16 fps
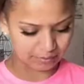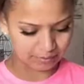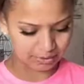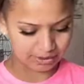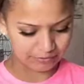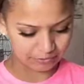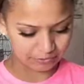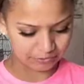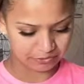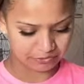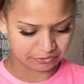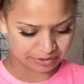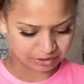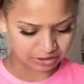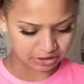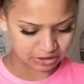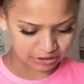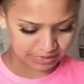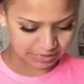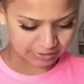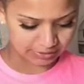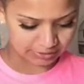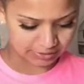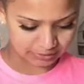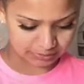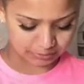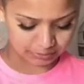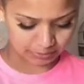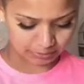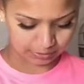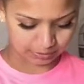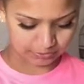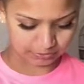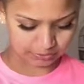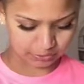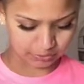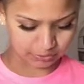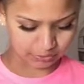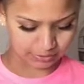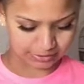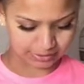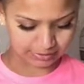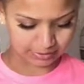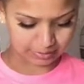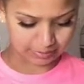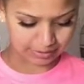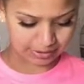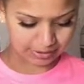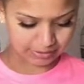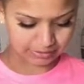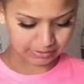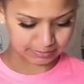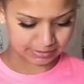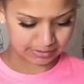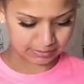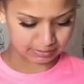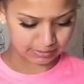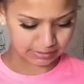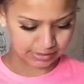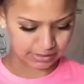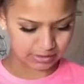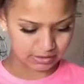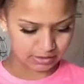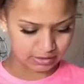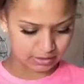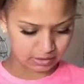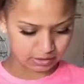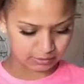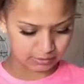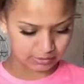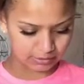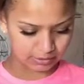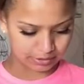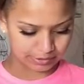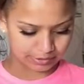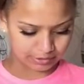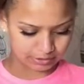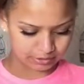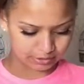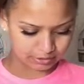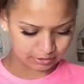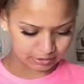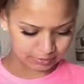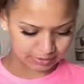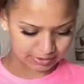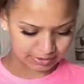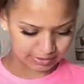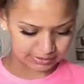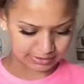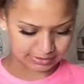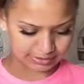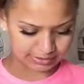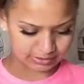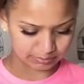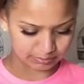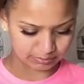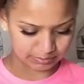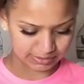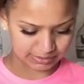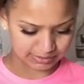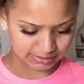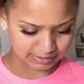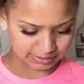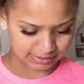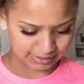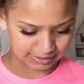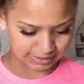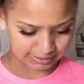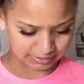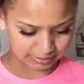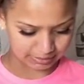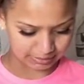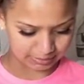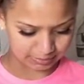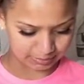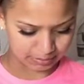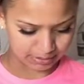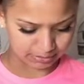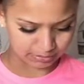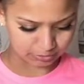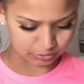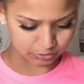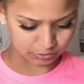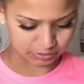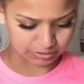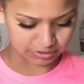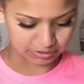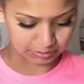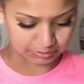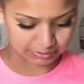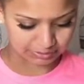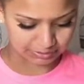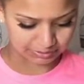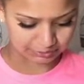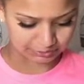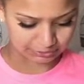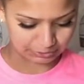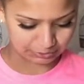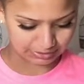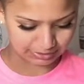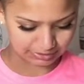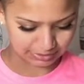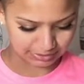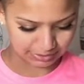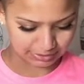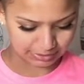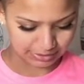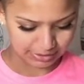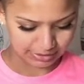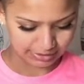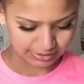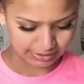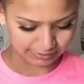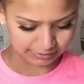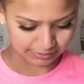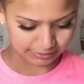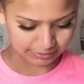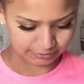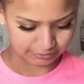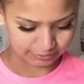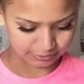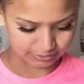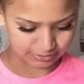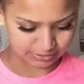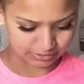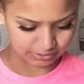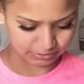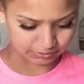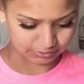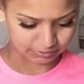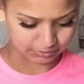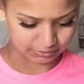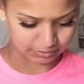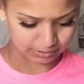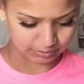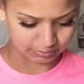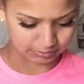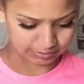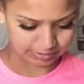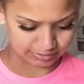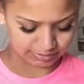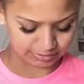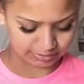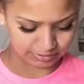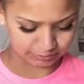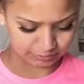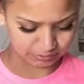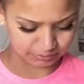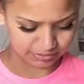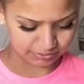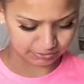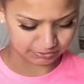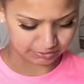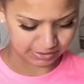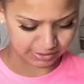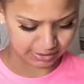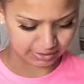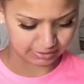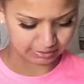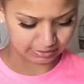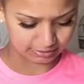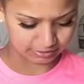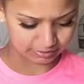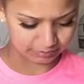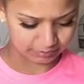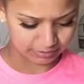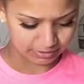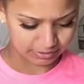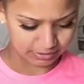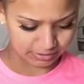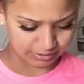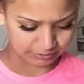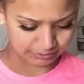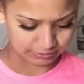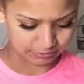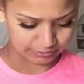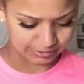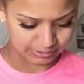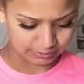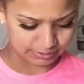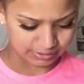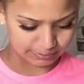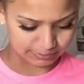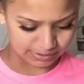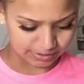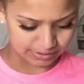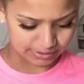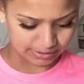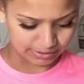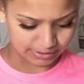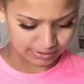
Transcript: I have a foot fetish now and I feel weird and embarrassed about it. I won't go into too many details, but basically I had a mind-altering substance a few months ago, gave the girl a foot massage for the first time and realised I love women's feet a lot, and I feel really weird about it.